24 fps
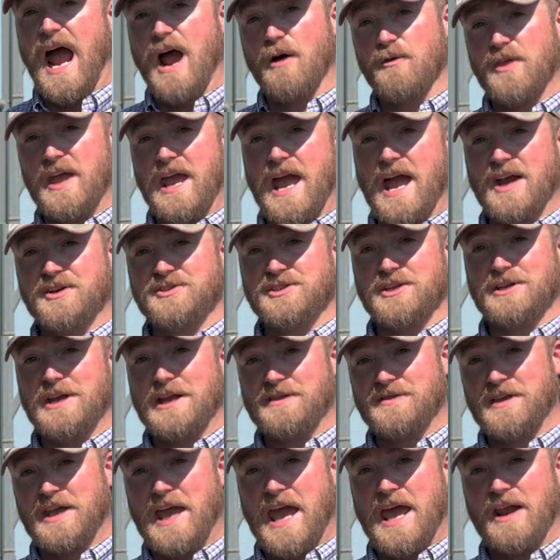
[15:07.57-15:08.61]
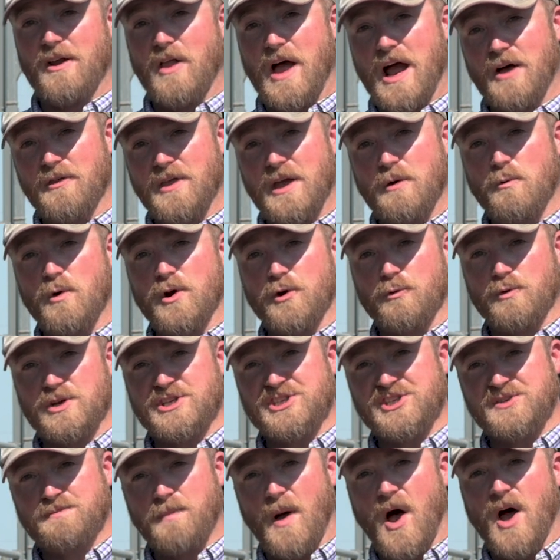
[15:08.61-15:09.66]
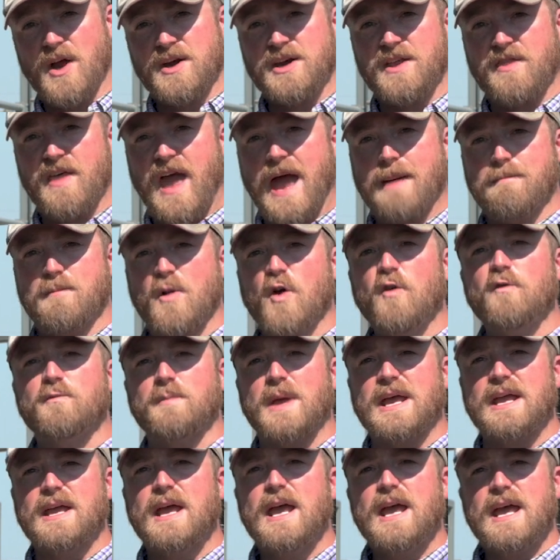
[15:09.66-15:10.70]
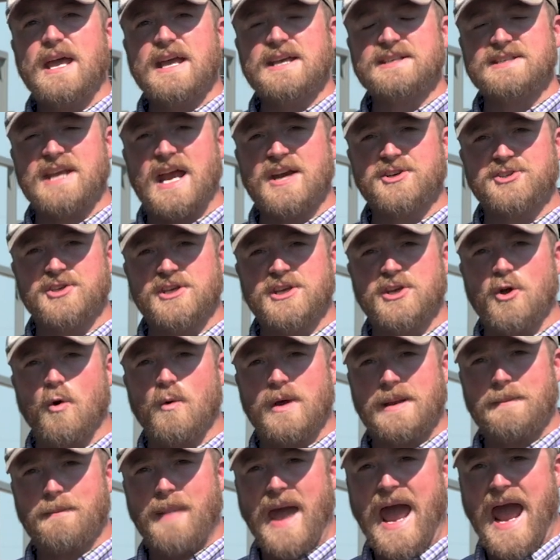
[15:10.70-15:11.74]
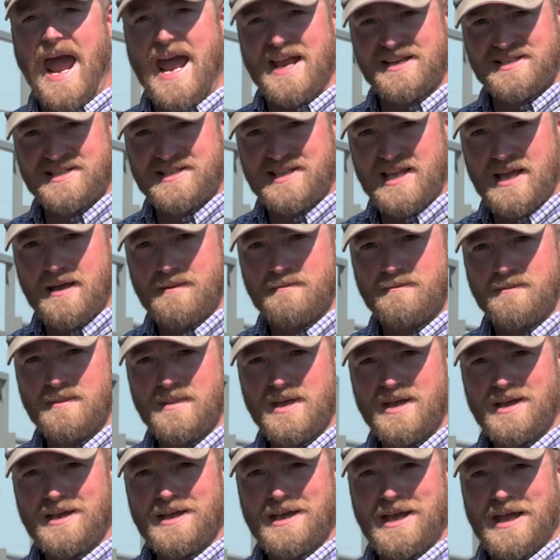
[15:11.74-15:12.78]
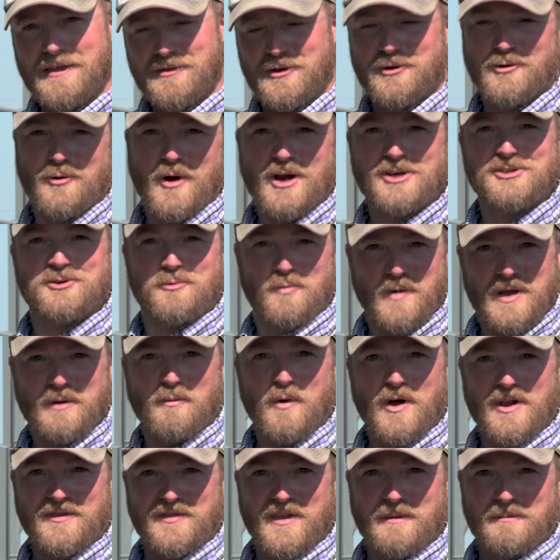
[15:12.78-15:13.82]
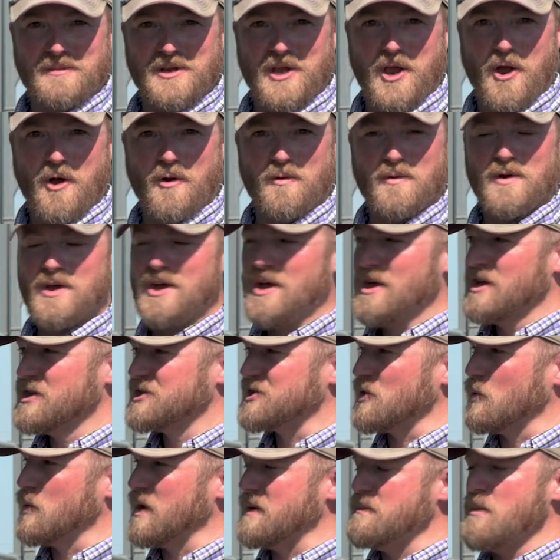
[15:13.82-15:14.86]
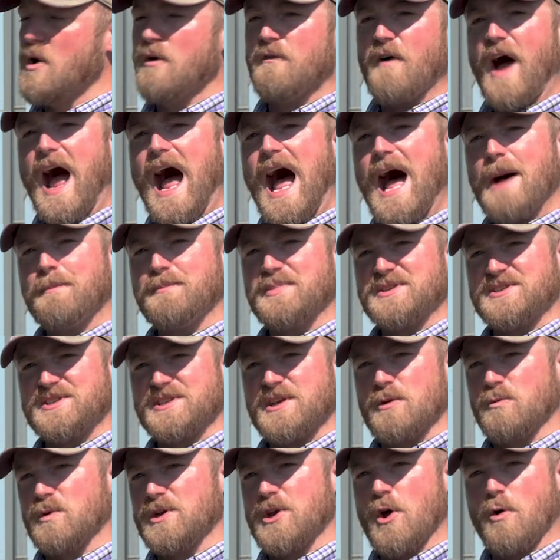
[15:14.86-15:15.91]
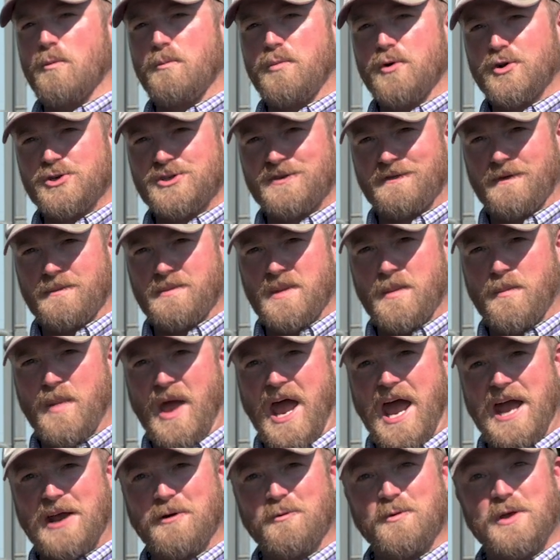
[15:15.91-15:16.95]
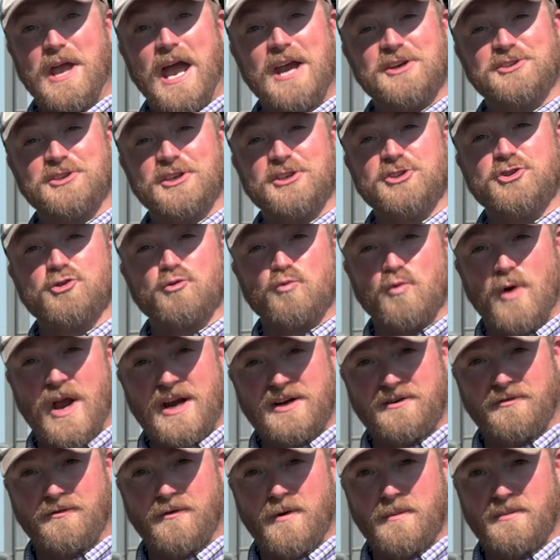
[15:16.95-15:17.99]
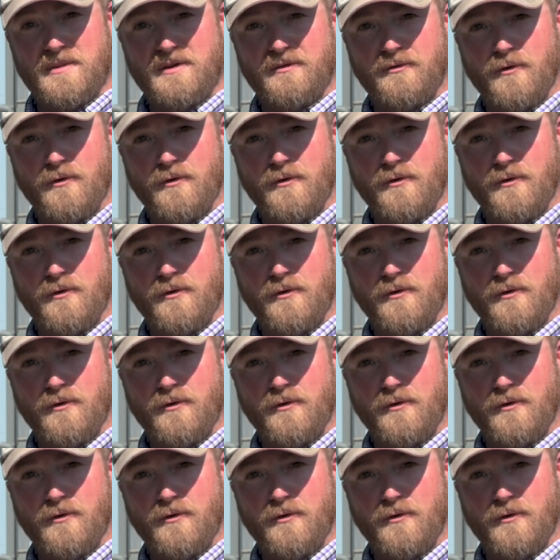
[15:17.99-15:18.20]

the cattle, how they want to respond to that movement is actually going past them in the direction we want them to go. So we move opposite. We don't push from the back, we actually direct from the